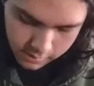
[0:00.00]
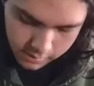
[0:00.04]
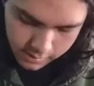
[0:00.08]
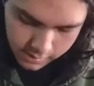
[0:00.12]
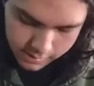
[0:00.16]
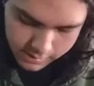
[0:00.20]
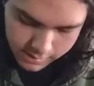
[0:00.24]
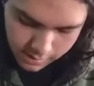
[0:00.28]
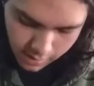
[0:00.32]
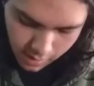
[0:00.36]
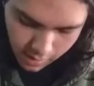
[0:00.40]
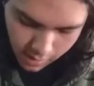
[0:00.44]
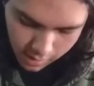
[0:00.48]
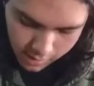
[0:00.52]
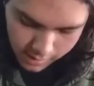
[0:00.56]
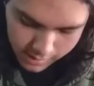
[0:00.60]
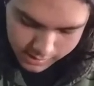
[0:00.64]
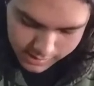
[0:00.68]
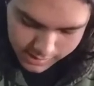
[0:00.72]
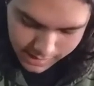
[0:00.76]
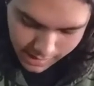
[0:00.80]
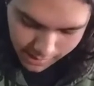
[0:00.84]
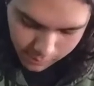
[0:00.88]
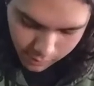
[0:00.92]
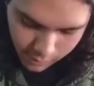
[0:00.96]
Because in all
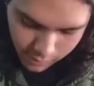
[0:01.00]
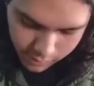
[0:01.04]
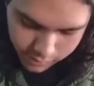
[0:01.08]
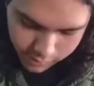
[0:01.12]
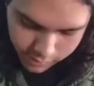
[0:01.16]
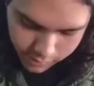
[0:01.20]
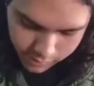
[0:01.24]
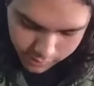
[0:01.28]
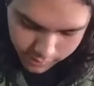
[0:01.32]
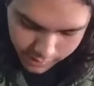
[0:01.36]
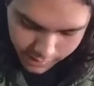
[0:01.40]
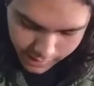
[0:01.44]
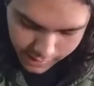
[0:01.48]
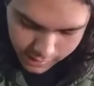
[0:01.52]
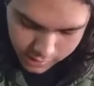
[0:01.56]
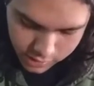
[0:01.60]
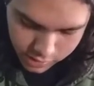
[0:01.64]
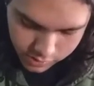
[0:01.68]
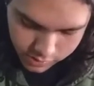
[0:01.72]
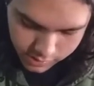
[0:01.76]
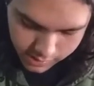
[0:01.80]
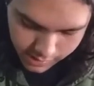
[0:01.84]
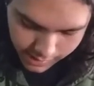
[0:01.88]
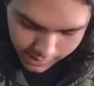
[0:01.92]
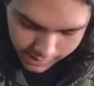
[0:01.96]
honesty, I'm going through
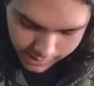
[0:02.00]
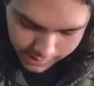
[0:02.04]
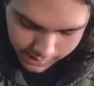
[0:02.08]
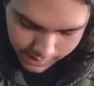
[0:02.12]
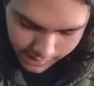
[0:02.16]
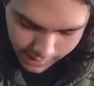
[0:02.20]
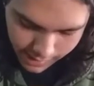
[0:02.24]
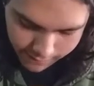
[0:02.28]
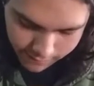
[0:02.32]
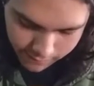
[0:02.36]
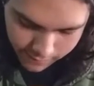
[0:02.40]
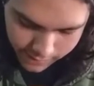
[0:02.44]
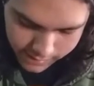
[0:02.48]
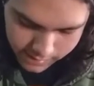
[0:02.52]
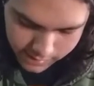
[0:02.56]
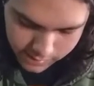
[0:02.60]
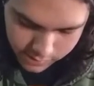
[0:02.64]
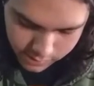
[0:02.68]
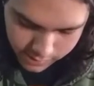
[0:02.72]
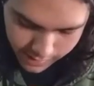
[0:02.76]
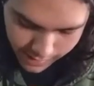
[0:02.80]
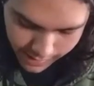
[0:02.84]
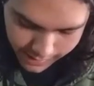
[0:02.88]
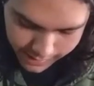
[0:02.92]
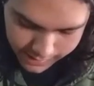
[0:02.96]
e-juice like every
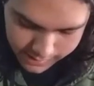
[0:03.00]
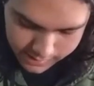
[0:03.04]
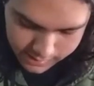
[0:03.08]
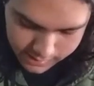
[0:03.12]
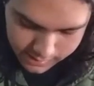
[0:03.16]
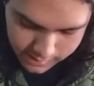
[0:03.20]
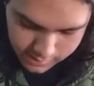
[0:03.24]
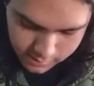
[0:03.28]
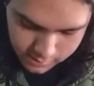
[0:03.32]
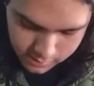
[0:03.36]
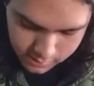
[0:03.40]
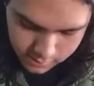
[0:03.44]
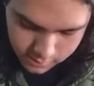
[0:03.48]
two days.